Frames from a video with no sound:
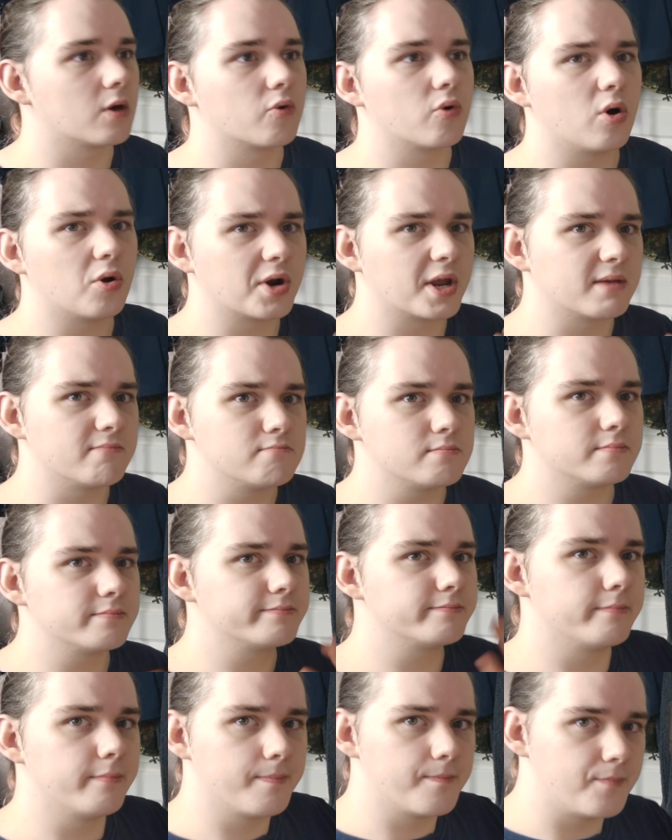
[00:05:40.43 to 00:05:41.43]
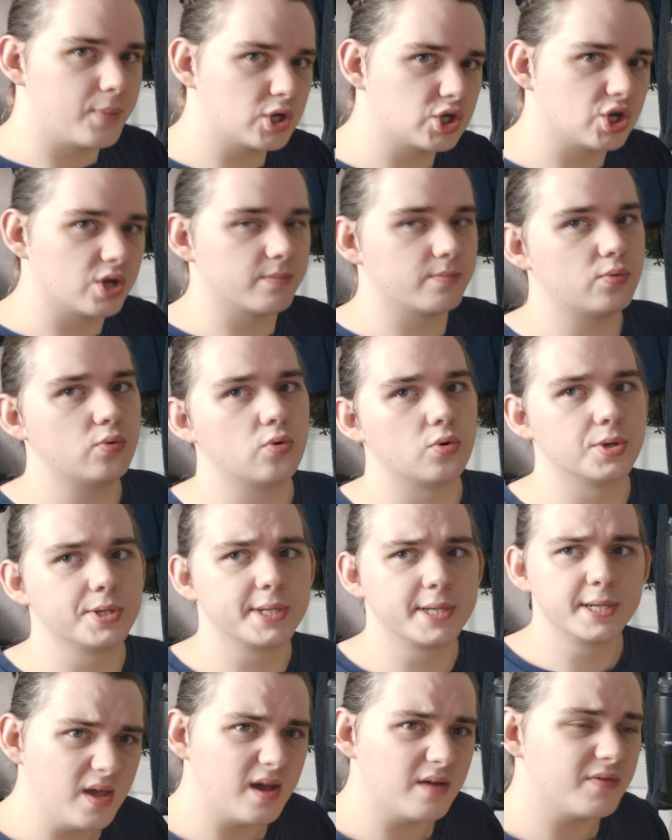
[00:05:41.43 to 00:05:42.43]
on a budget board.
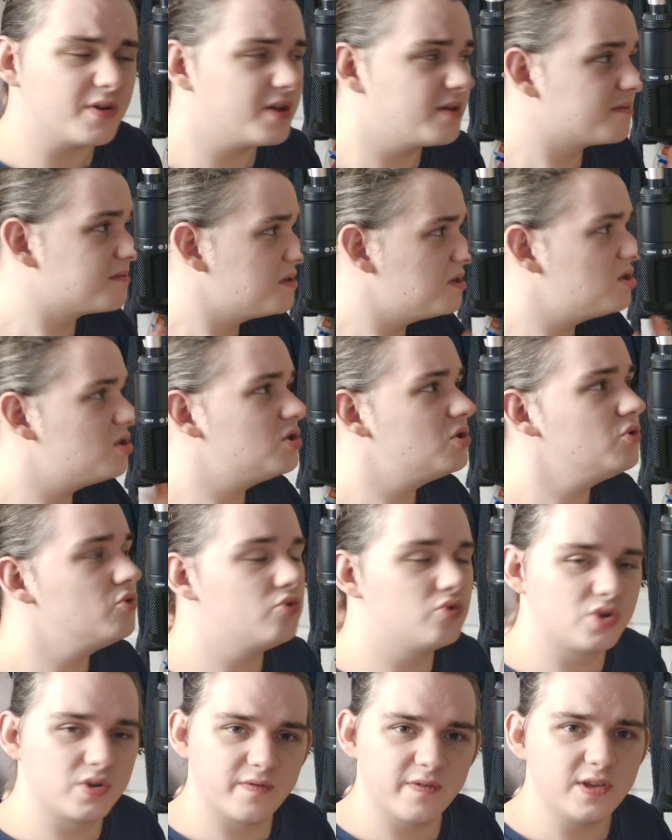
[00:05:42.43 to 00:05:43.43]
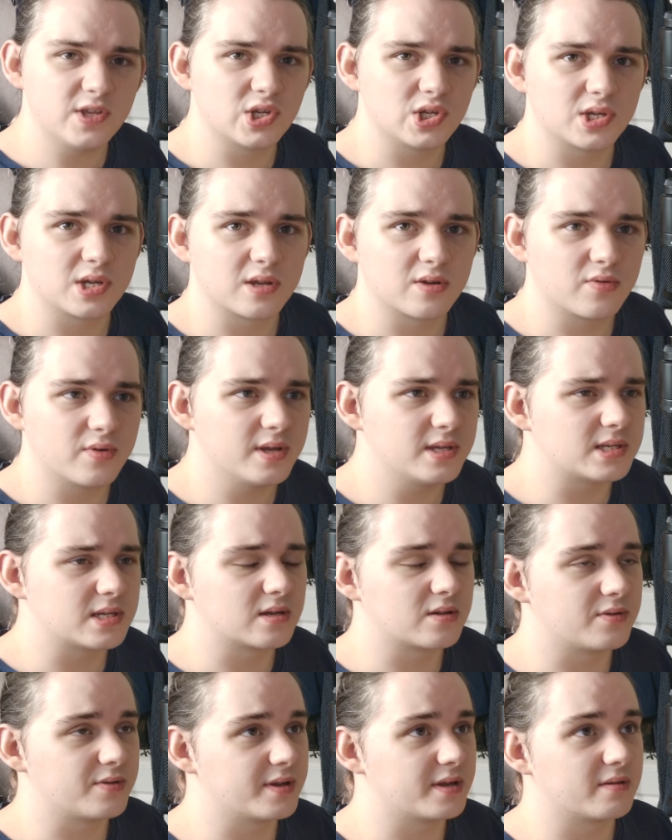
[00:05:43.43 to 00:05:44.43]
Other huge features increase,
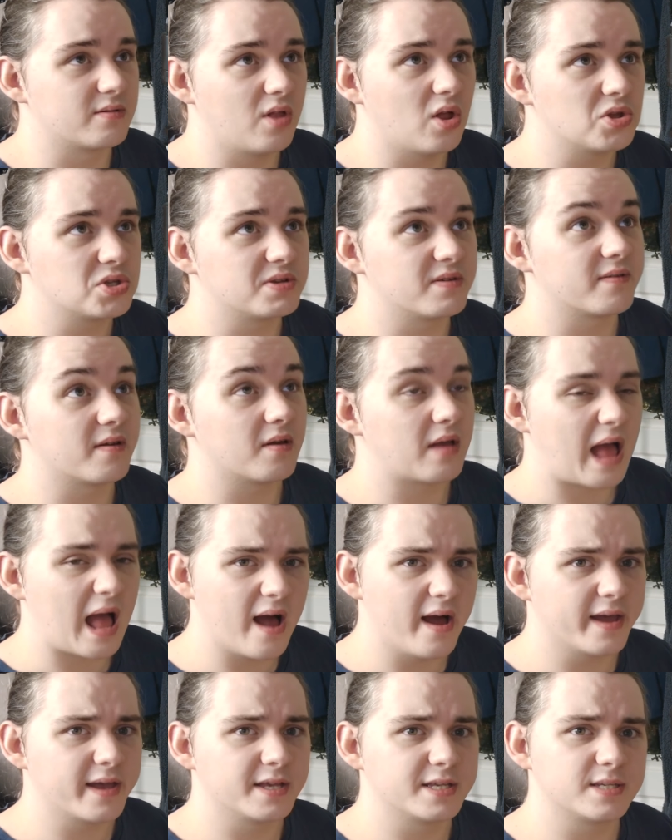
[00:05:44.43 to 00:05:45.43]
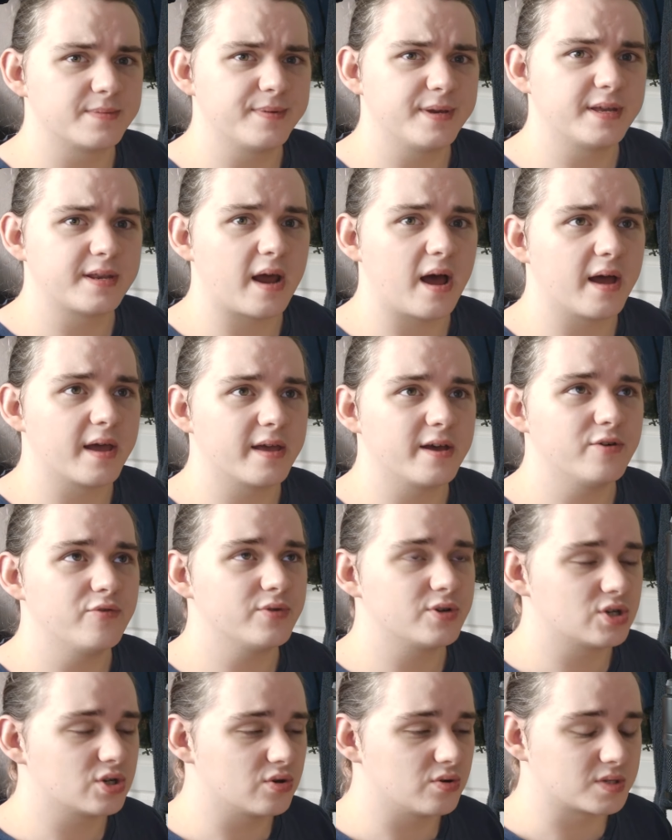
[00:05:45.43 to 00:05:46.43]
including lots of higher speed I/O,
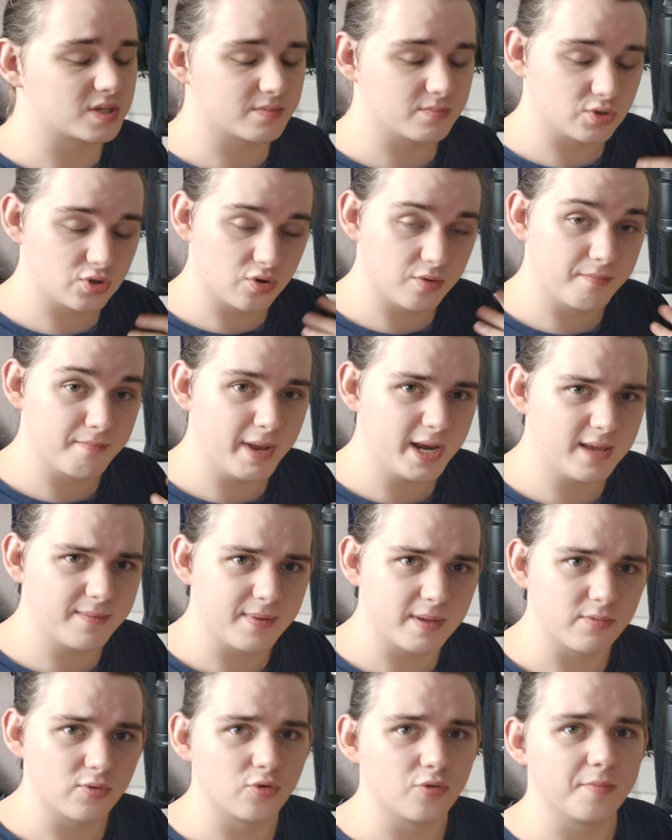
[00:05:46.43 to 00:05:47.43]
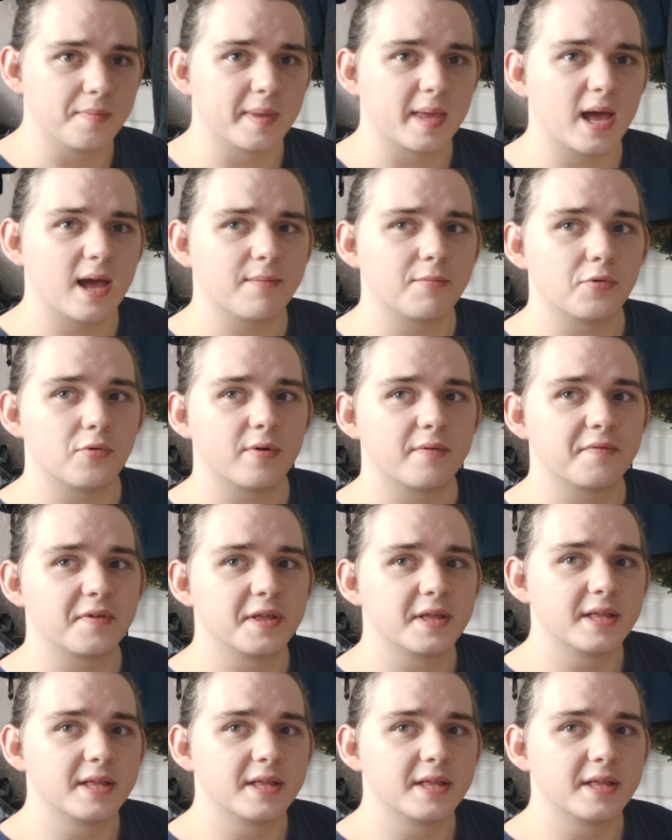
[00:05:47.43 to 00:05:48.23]
which of course I'm sure many people will be happy with.